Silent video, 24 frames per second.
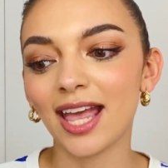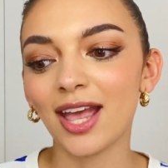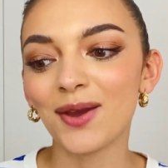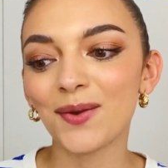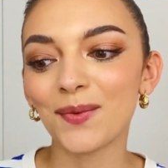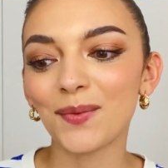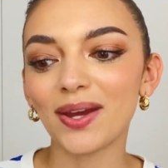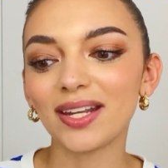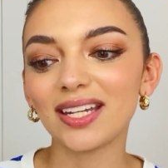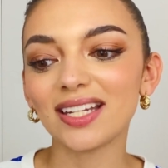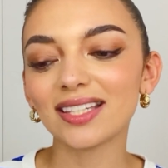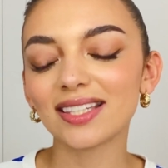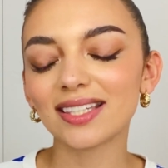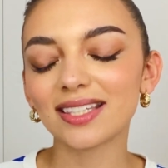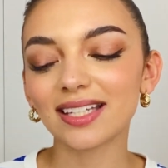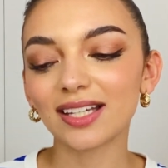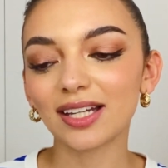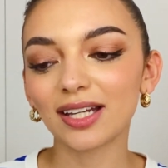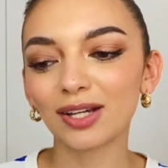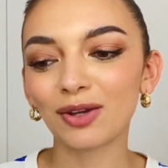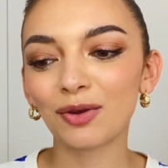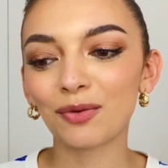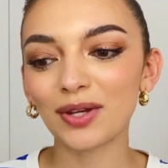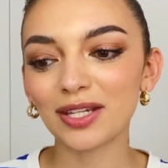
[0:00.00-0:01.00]
when it's
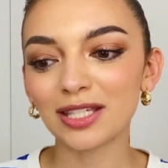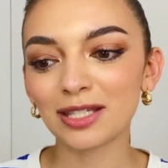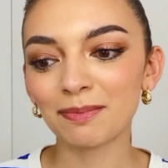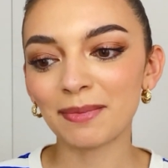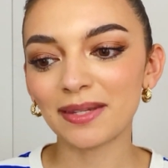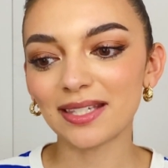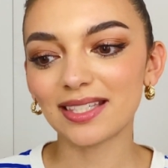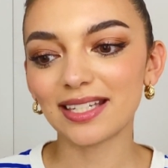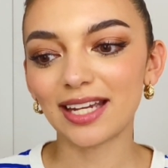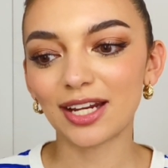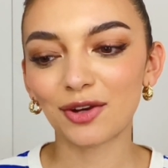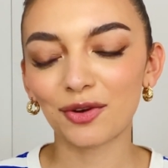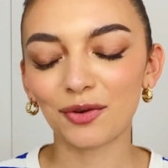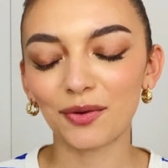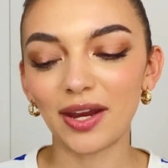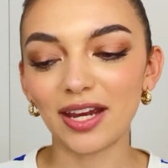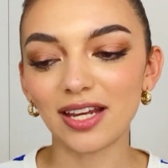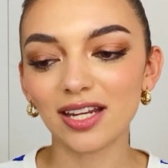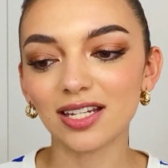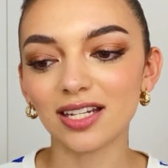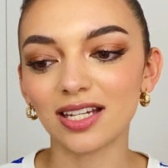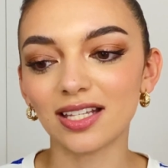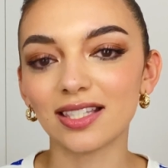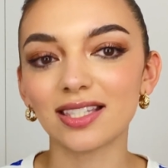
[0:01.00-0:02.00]
Christmas
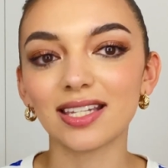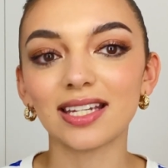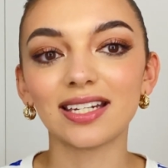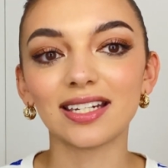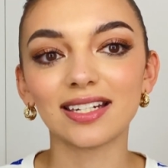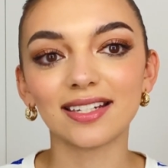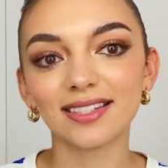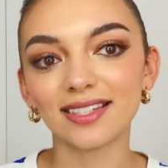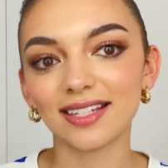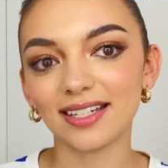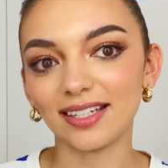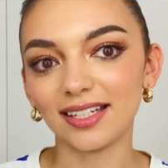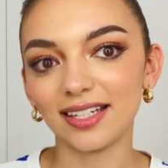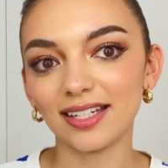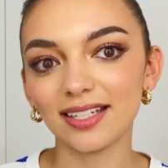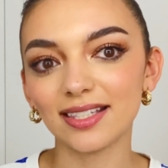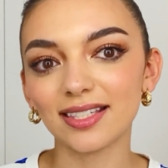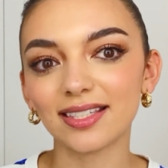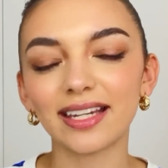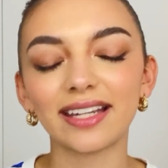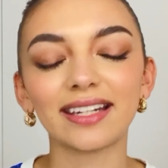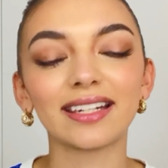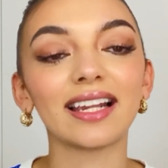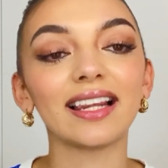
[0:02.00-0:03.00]
decorations in the
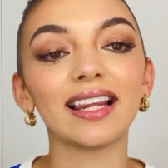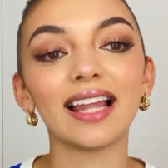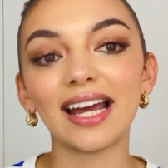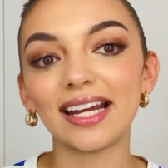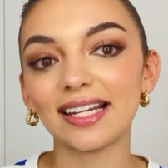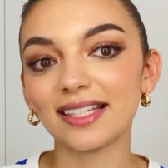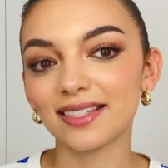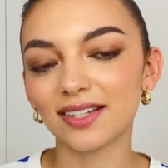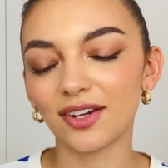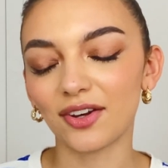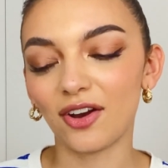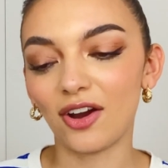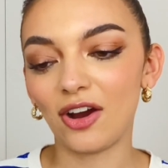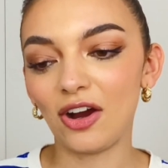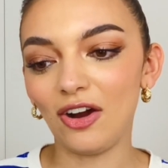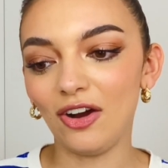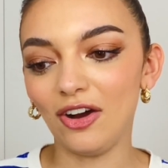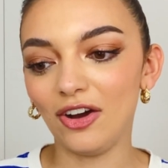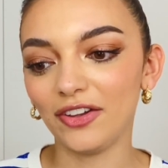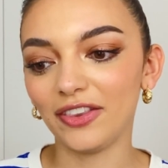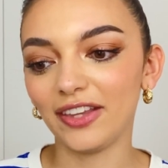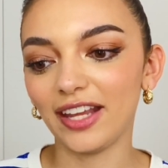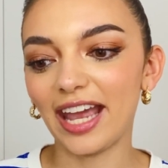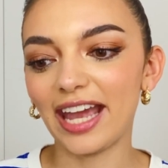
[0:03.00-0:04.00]
cities and the lights are
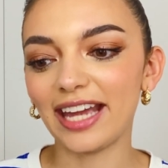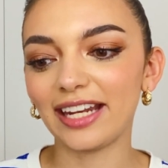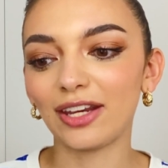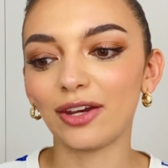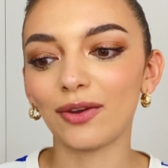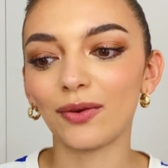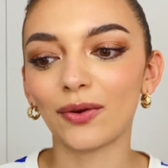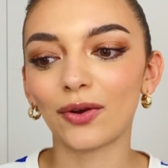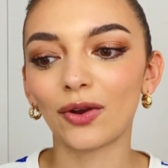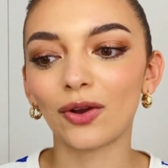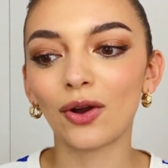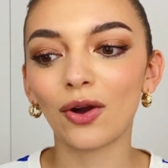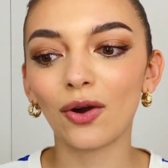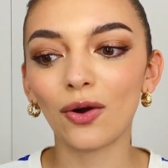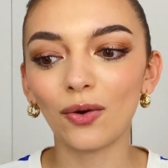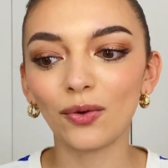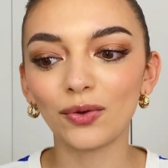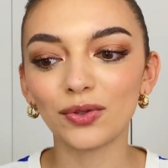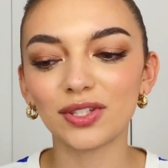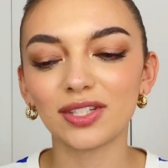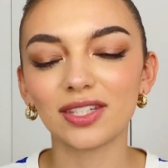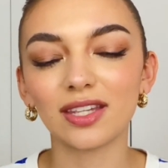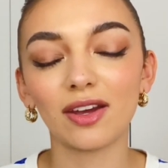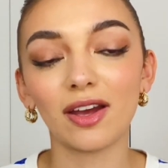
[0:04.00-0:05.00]
on and you're
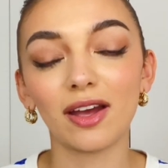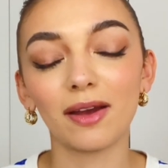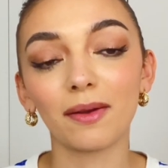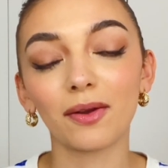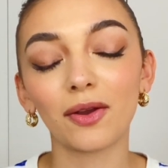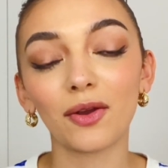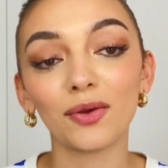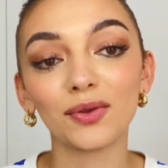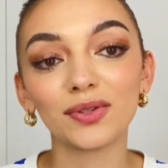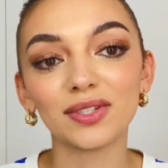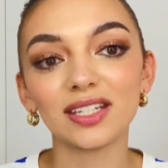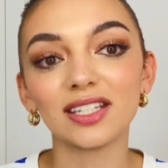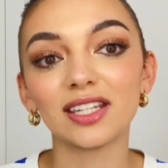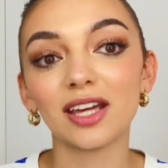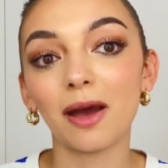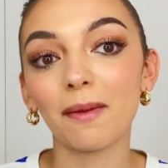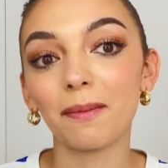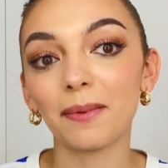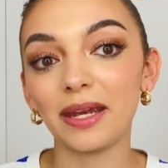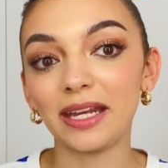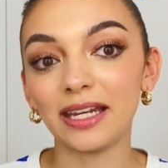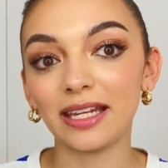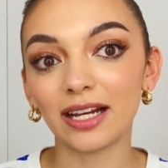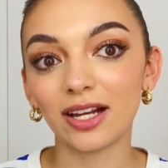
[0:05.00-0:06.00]
cozied
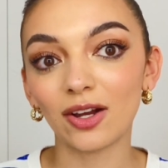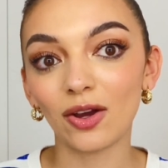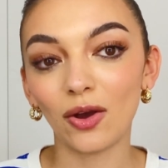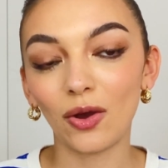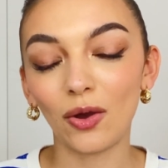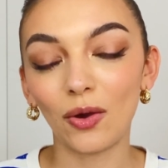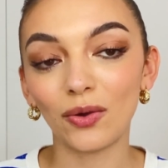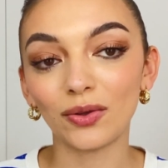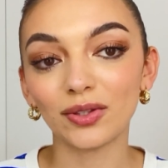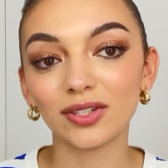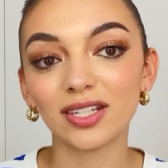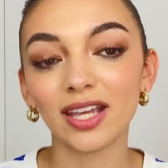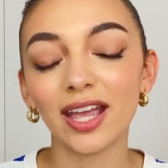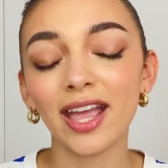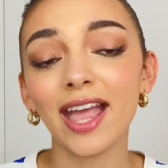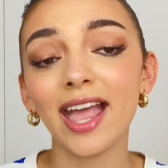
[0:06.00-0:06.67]
up in a coat